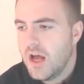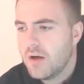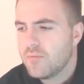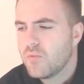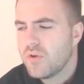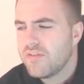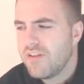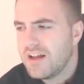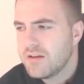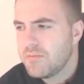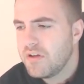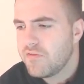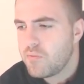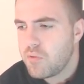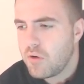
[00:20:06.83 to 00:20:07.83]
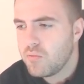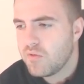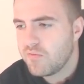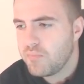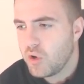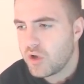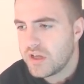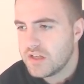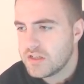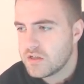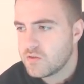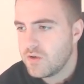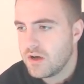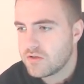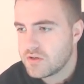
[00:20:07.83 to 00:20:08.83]
We've had a bit of a problem with bookings as
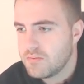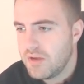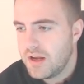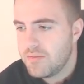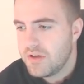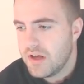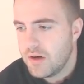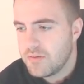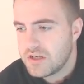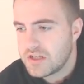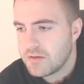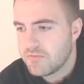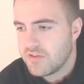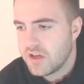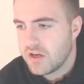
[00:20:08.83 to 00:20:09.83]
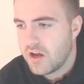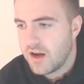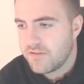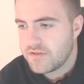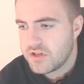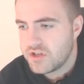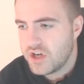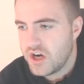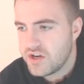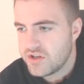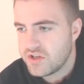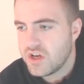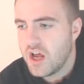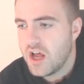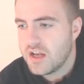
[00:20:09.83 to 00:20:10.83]
well. So maybe that'll be something I'll have to change
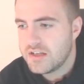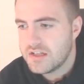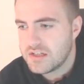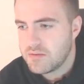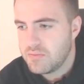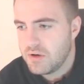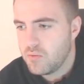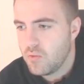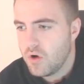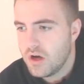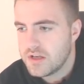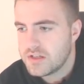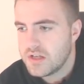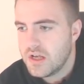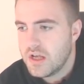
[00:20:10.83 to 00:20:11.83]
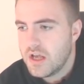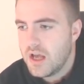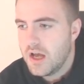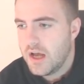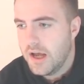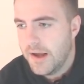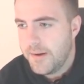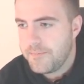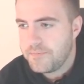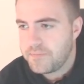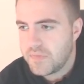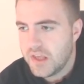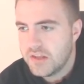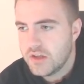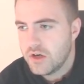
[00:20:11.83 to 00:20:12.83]
discipline-wise in
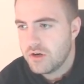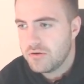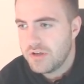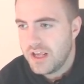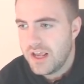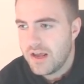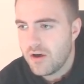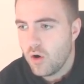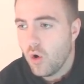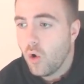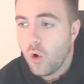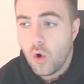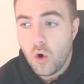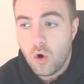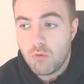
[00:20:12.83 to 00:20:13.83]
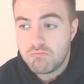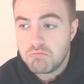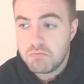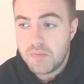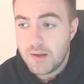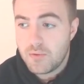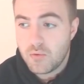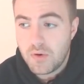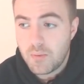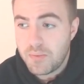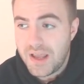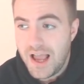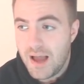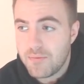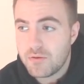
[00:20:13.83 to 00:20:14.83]
the new year. Or maybe we'll be
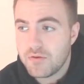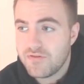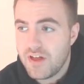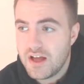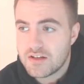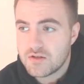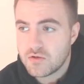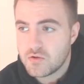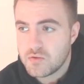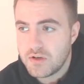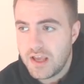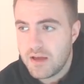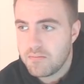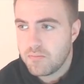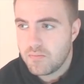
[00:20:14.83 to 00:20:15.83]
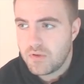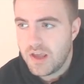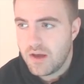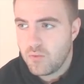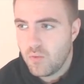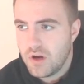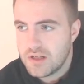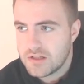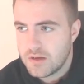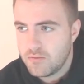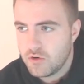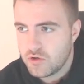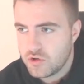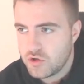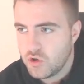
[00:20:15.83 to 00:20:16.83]
happy with that as long as we're getting wins. I'm
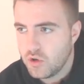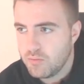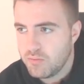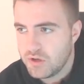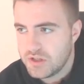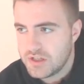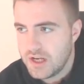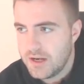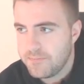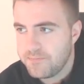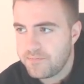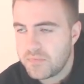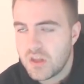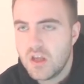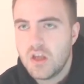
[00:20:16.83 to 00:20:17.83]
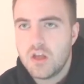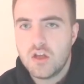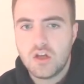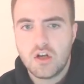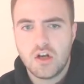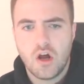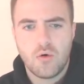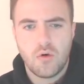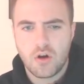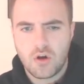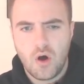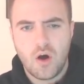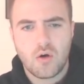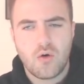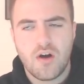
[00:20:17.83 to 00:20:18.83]
not sure. But,
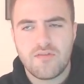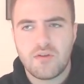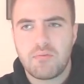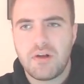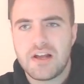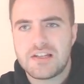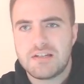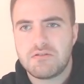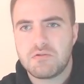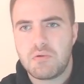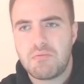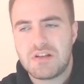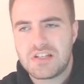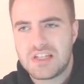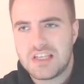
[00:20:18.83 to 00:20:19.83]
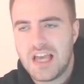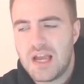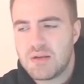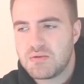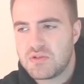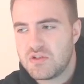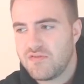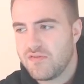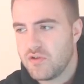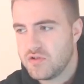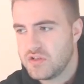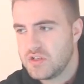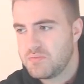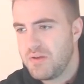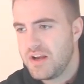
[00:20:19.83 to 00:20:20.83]
quite a few players seem to be missing games through
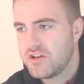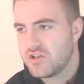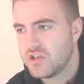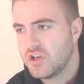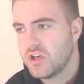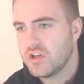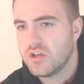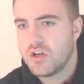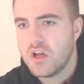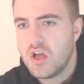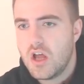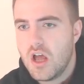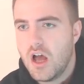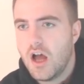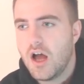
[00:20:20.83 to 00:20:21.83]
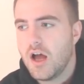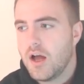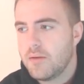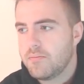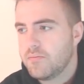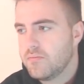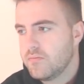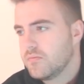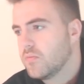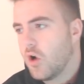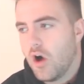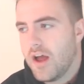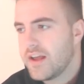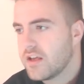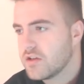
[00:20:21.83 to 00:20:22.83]
suspension.
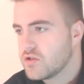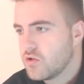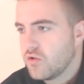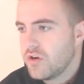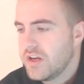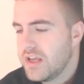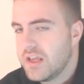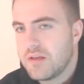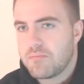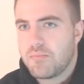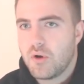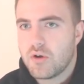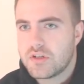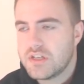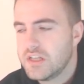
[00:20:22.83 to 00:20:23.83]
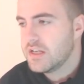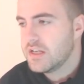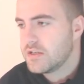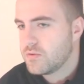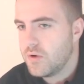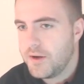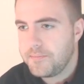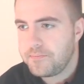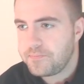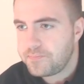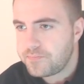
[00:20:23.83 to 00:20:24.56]
Egger's already booked in one.